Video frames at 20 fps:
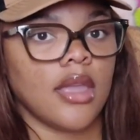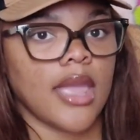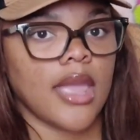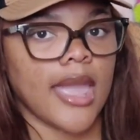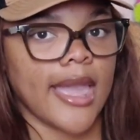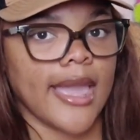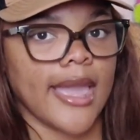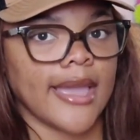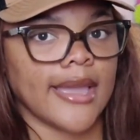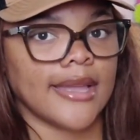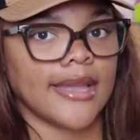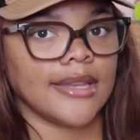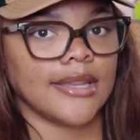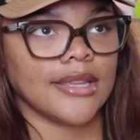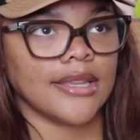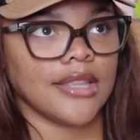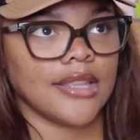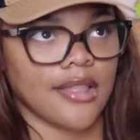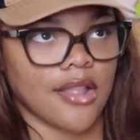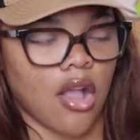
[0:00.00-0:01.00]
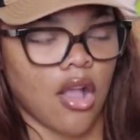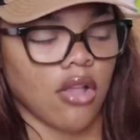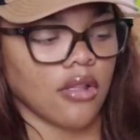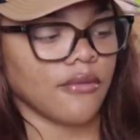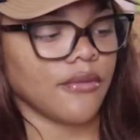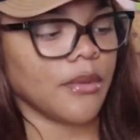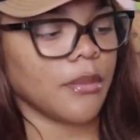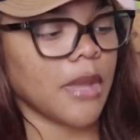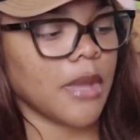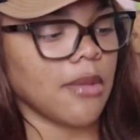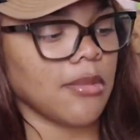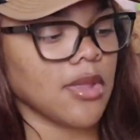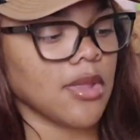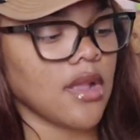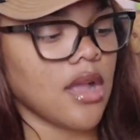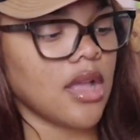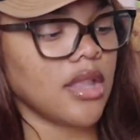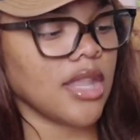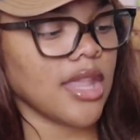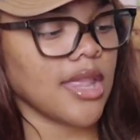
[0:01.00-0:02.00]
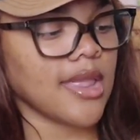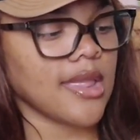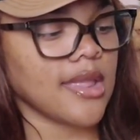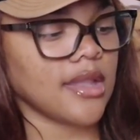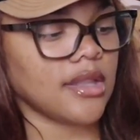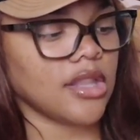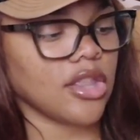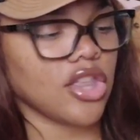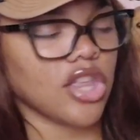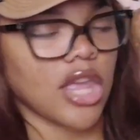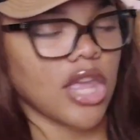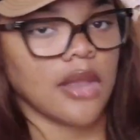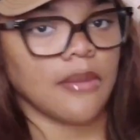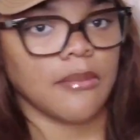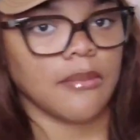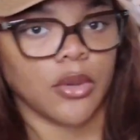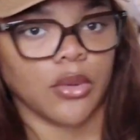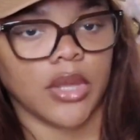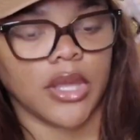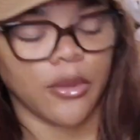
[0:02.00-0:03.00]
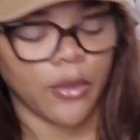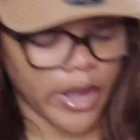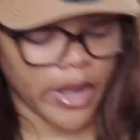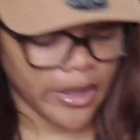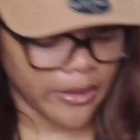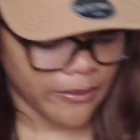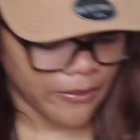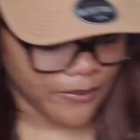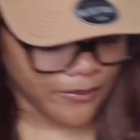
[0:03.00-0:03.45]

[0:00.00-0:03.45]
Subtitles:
and it's also from Amazon. This is in the shade Milky White.